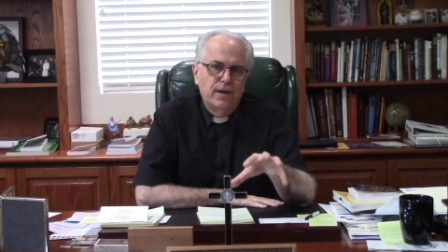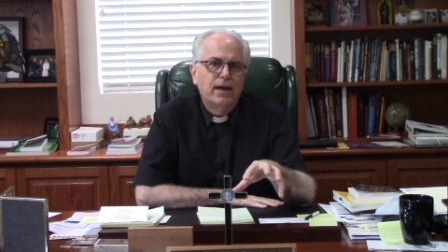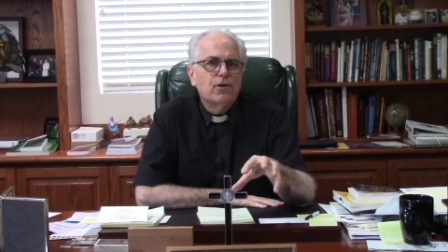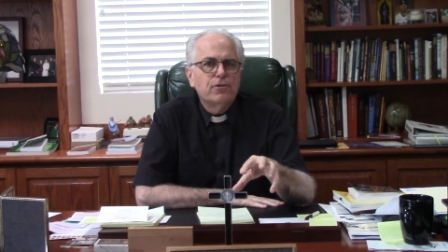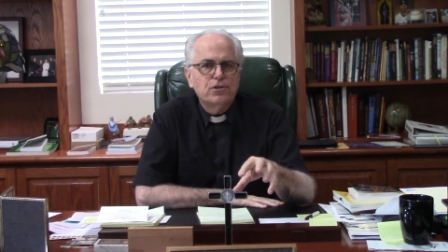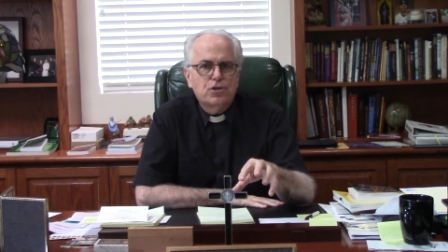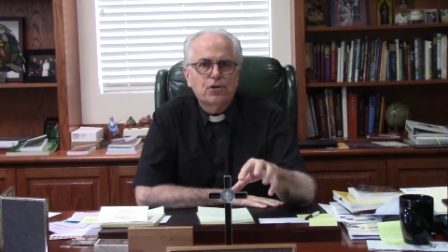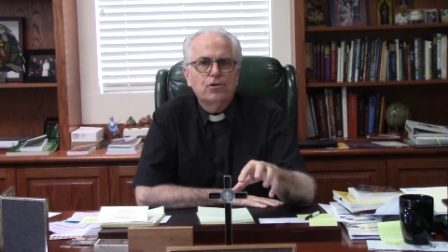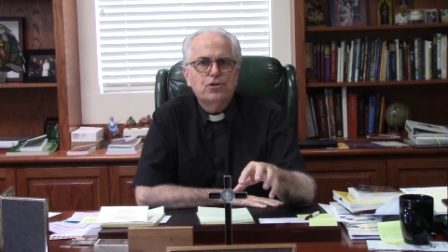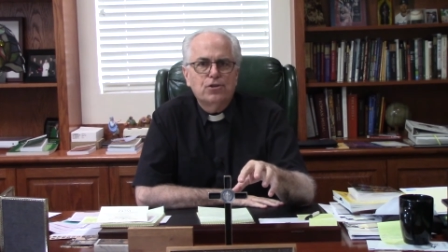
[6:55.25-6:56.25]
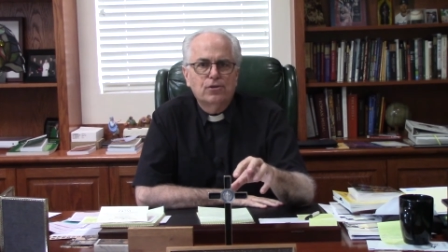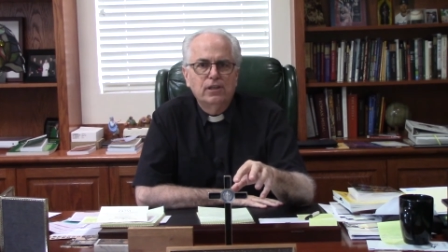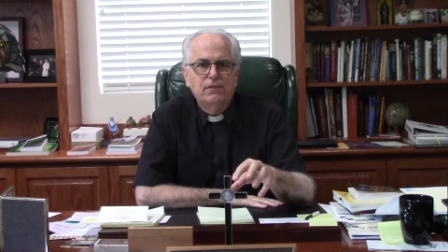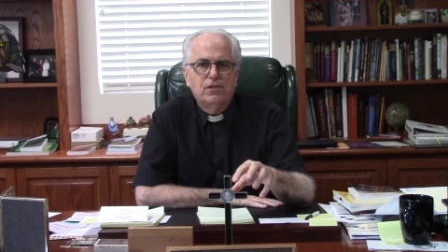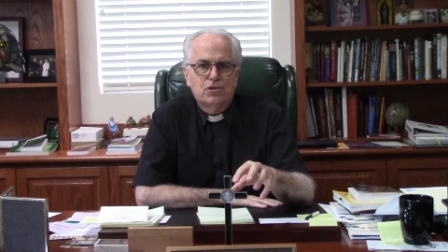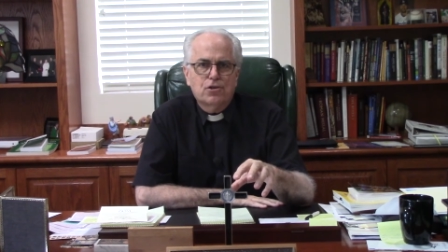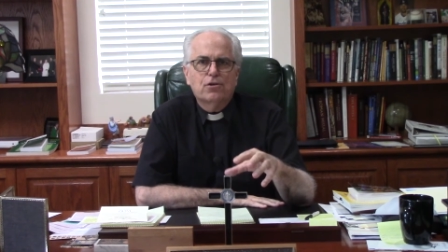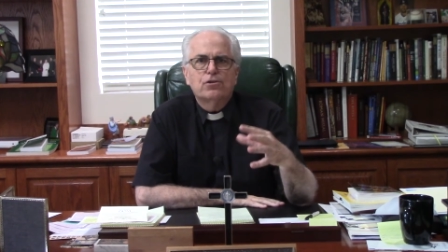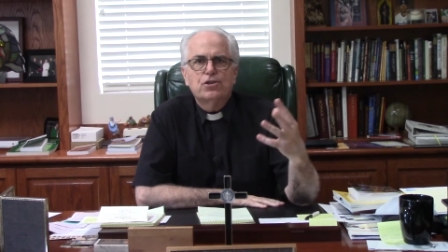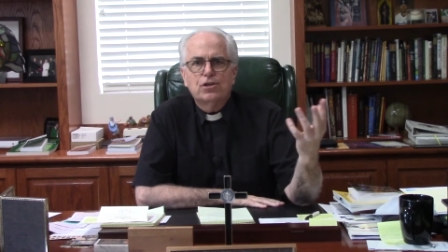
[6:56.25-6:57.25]
enter the church or leave the
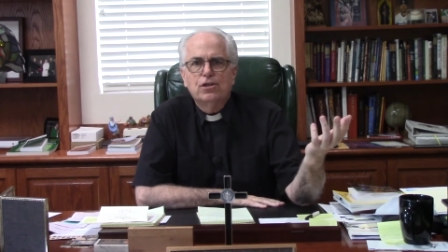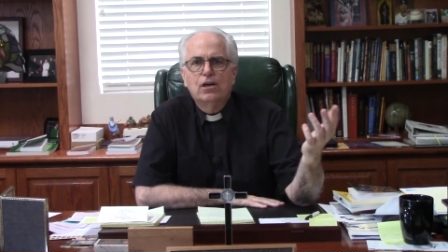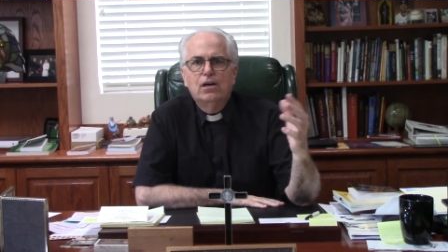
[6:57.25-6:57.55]
church.